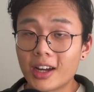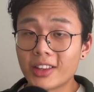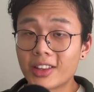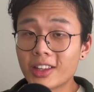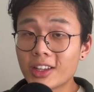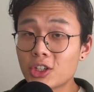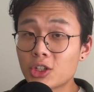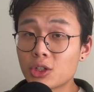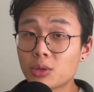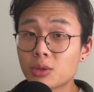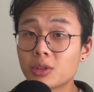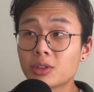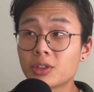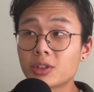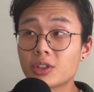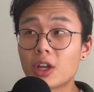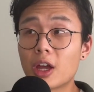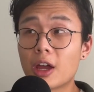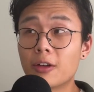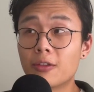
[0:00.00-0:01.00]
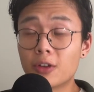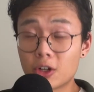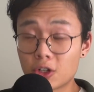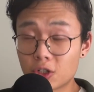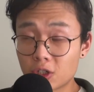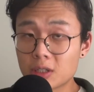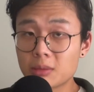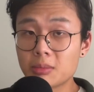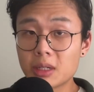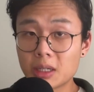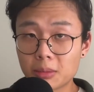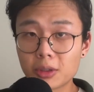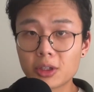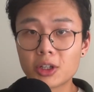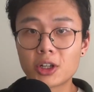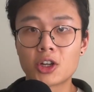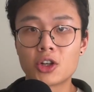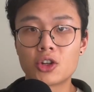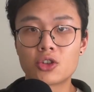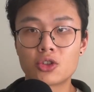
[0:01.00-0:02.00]
think she will eventually be able to
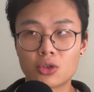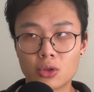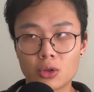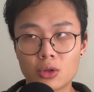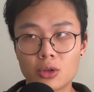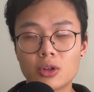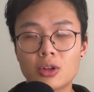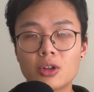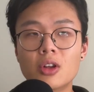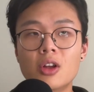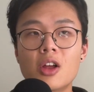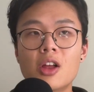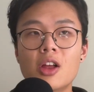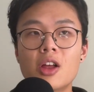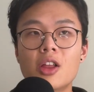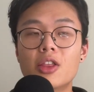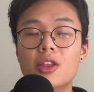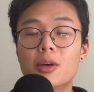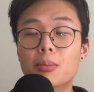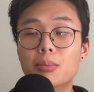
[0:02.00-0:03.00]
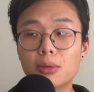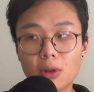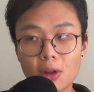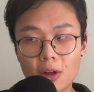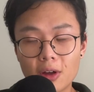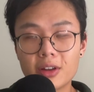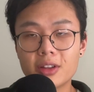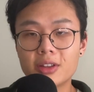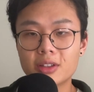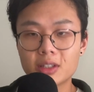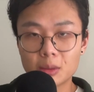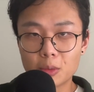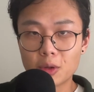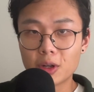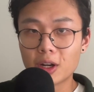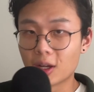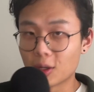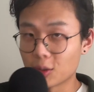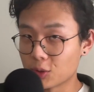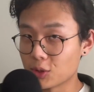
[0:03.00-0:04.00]
control the blood in
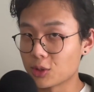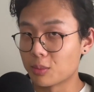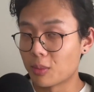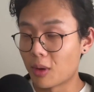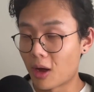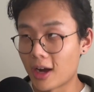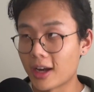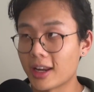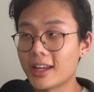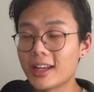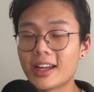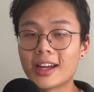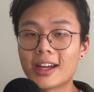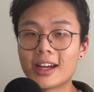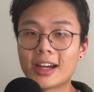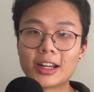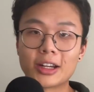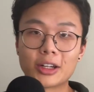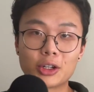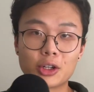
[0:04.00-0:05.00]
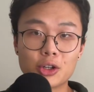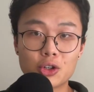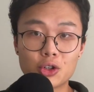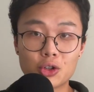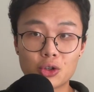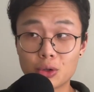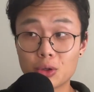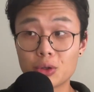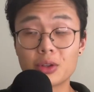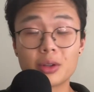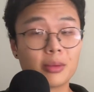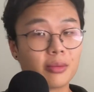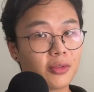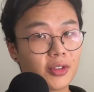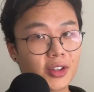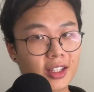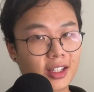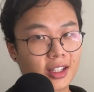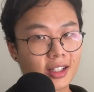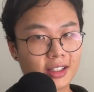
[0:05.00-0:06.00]
someone else's body and control them
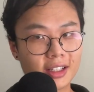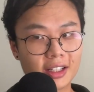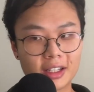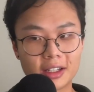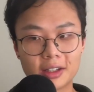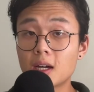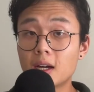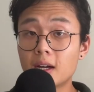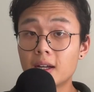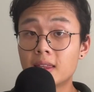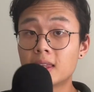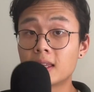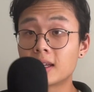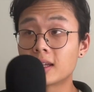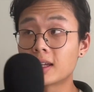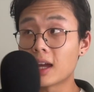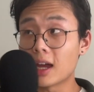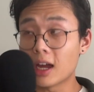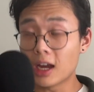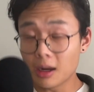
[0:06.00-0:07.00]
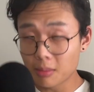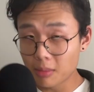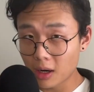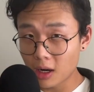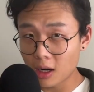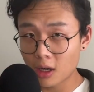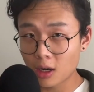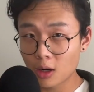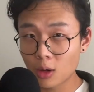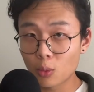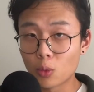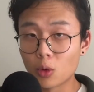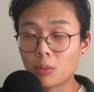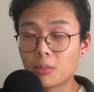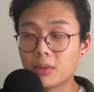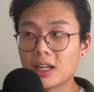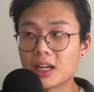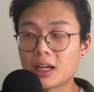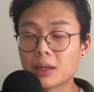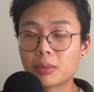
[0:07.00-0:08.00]
physically. I think Emma will
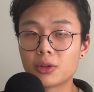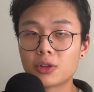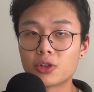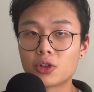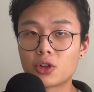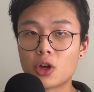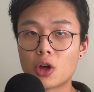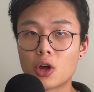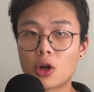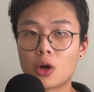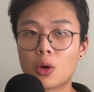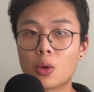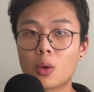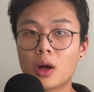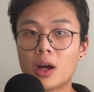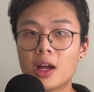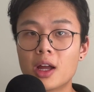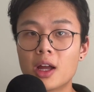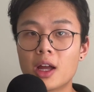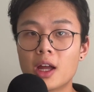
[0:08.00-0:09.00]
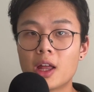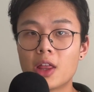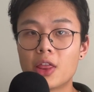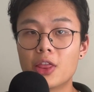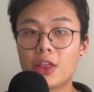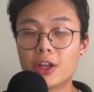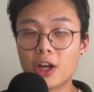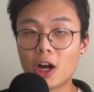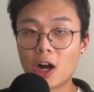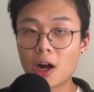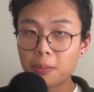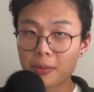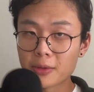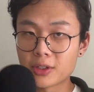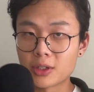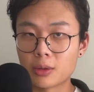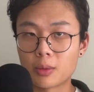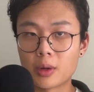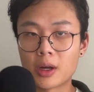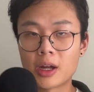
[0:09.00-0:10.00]
be able to go the
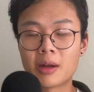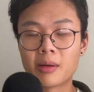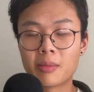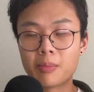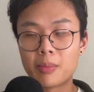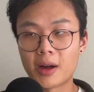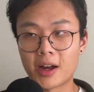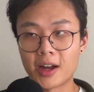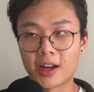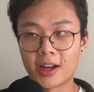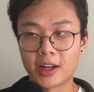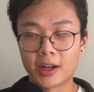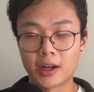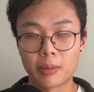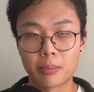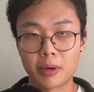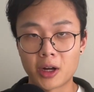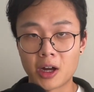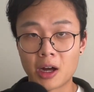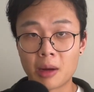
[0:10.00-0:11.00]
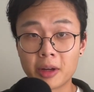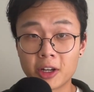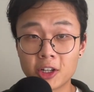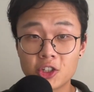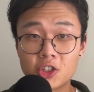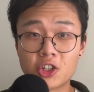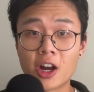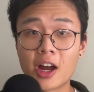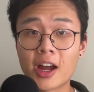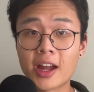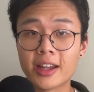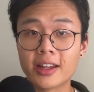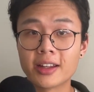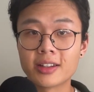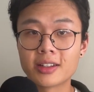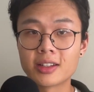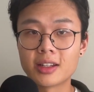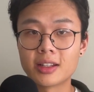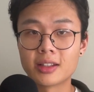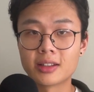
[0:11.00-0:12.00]
opposite way by becoming
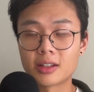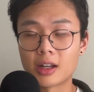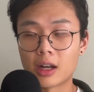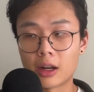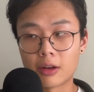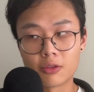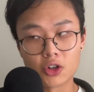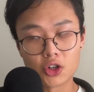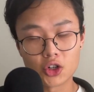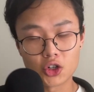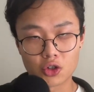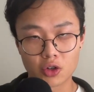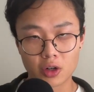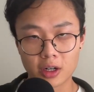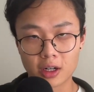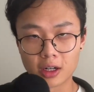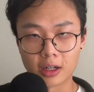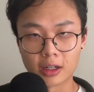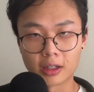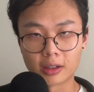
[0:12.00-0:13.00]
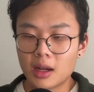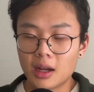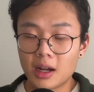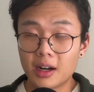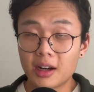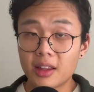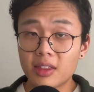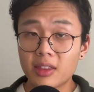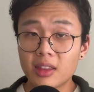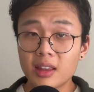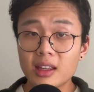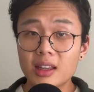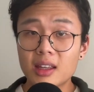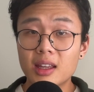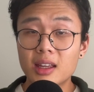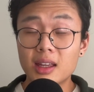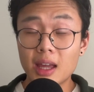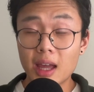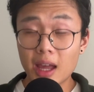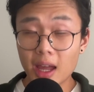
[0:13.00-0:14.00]
giant instead of just shrinking. And I think
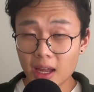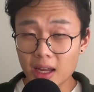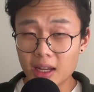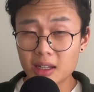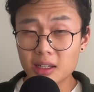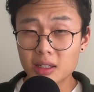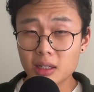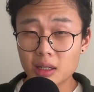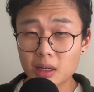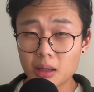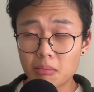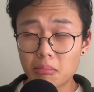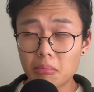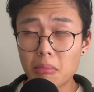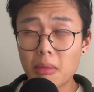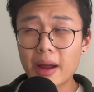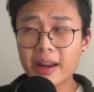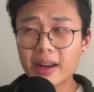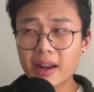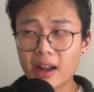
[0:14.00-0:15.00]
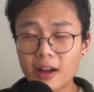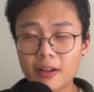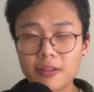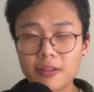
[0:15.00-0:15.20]
Kate might have